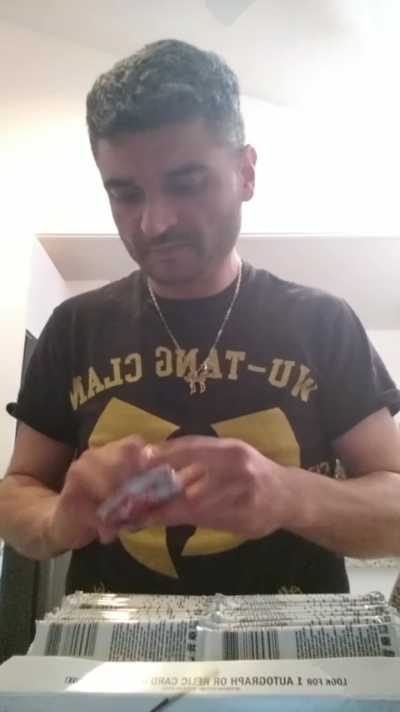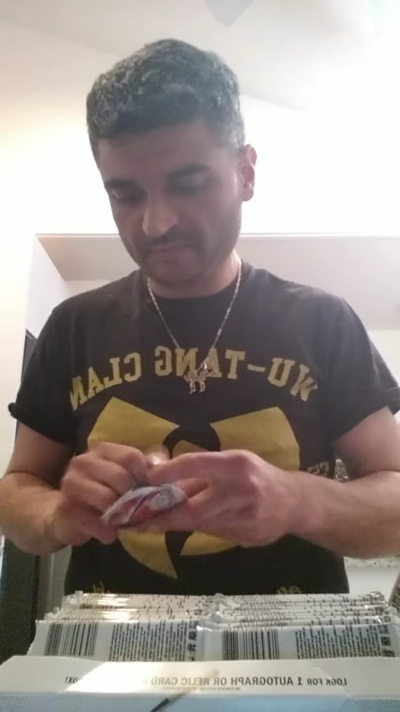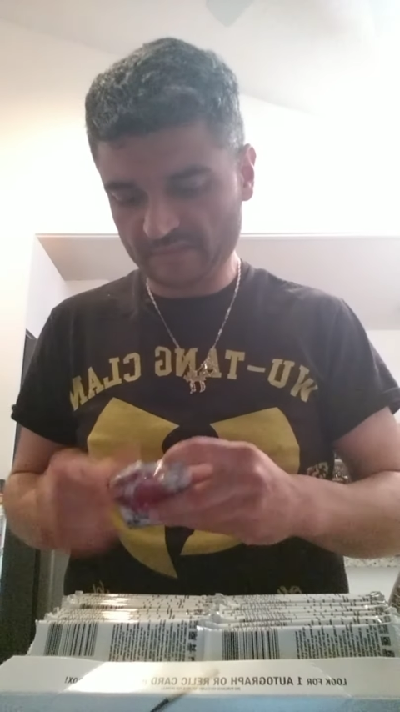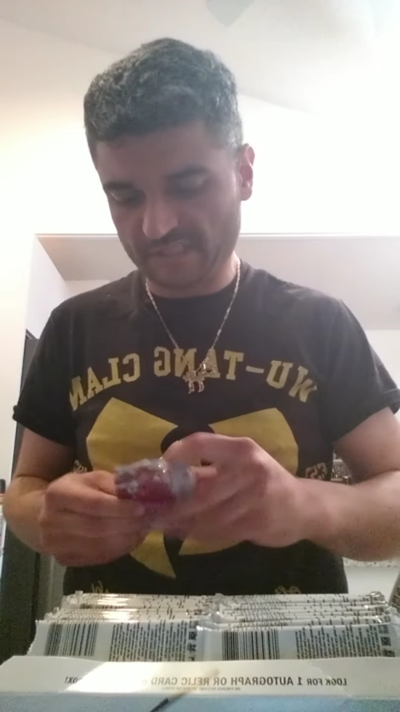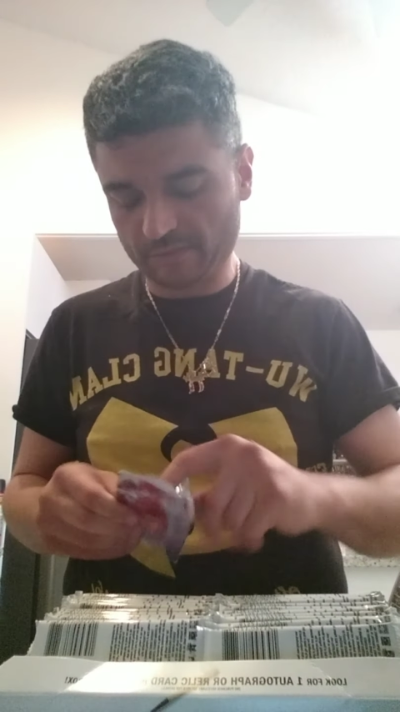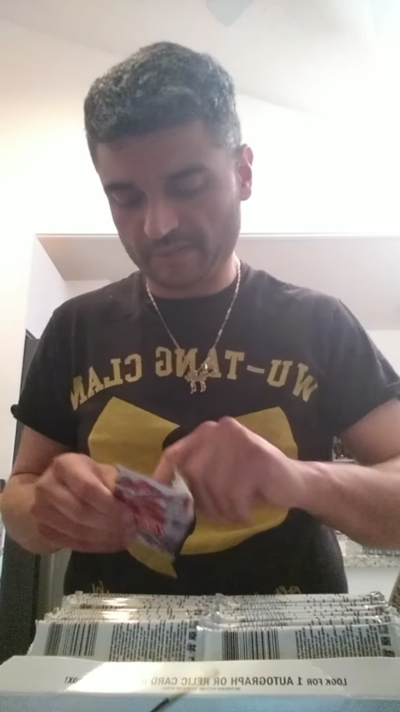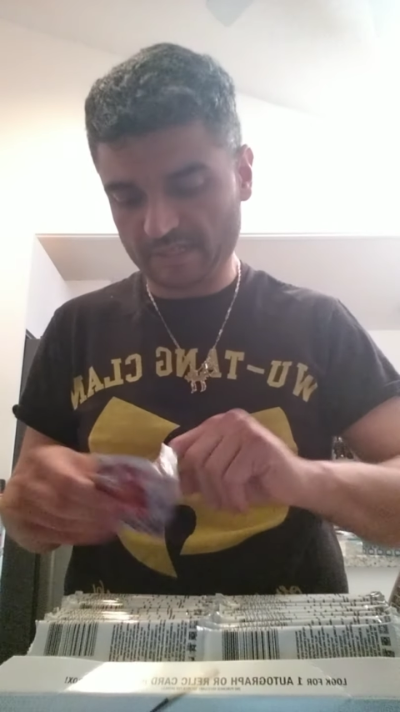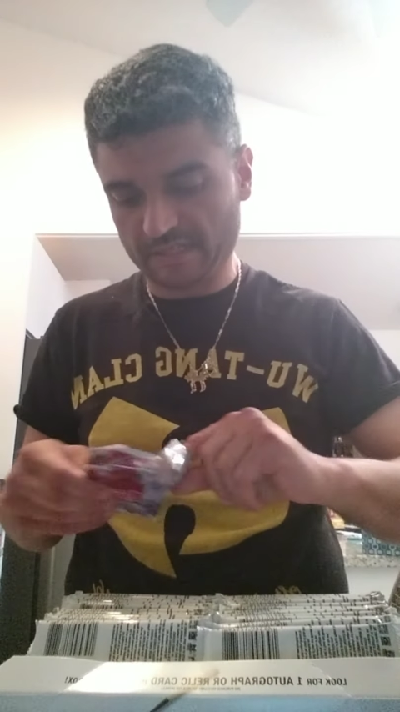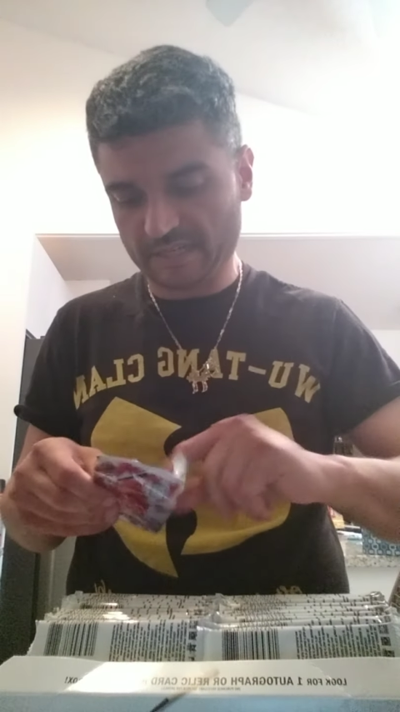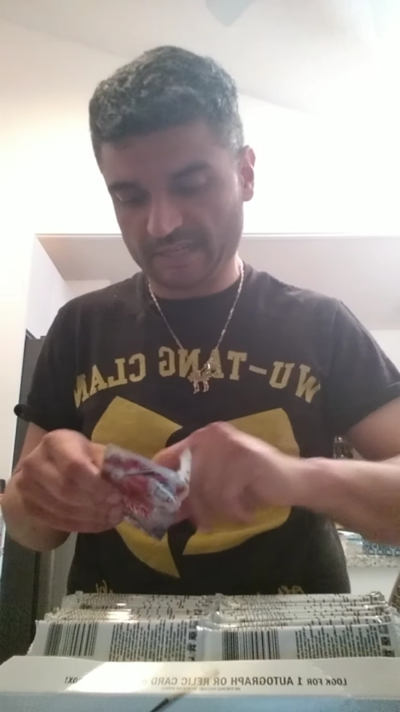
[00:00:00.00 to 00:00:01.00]
Let's see what we got
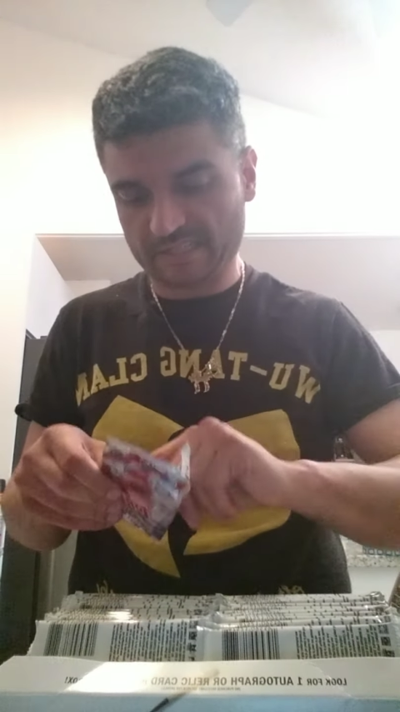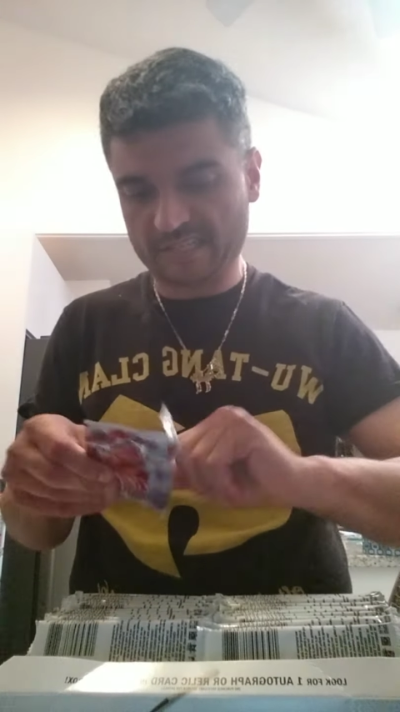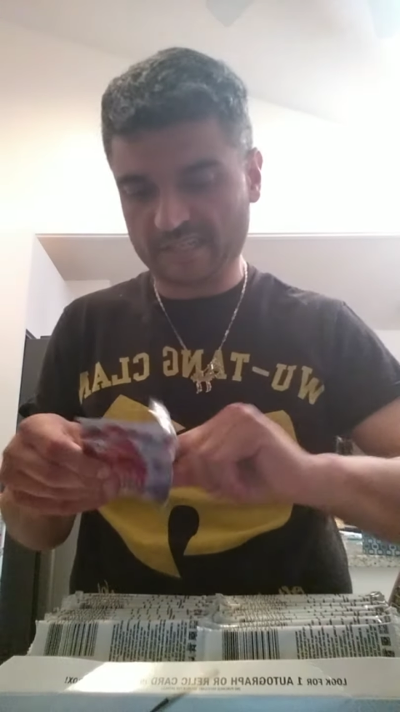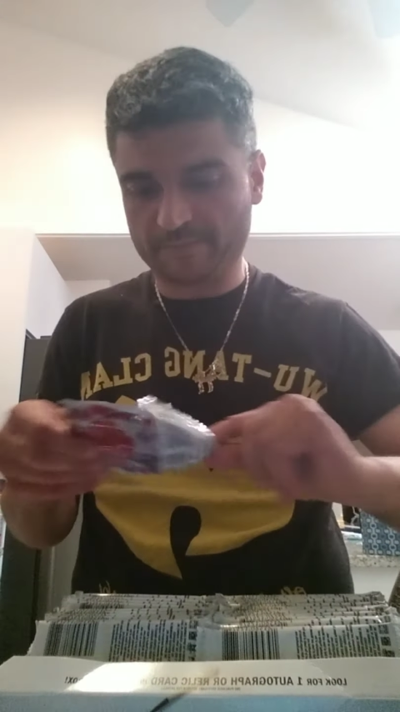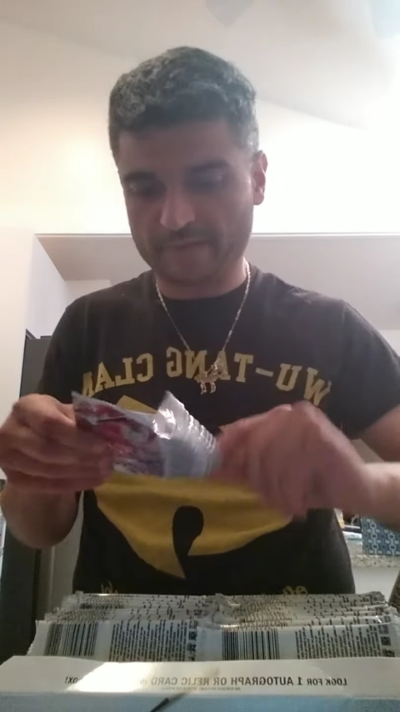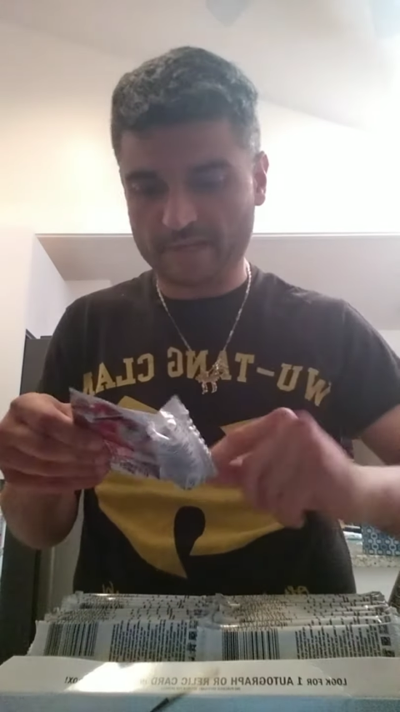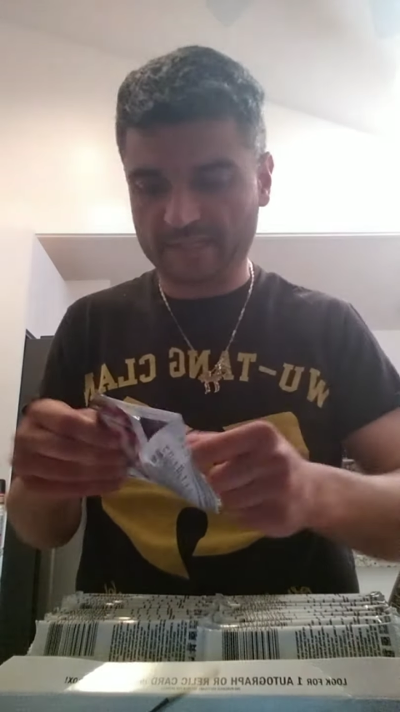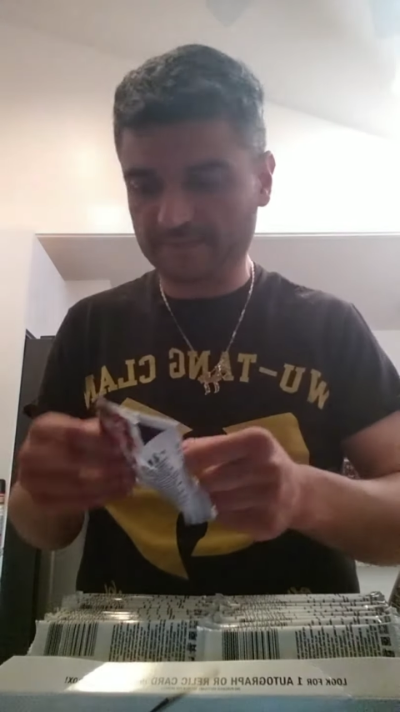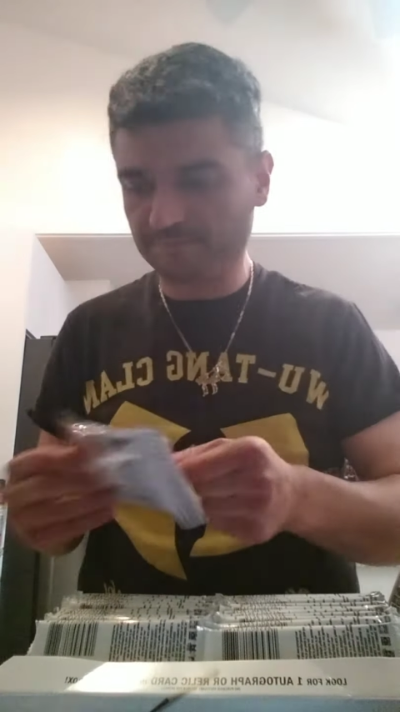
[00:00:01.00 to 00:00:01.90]
next. Second pack.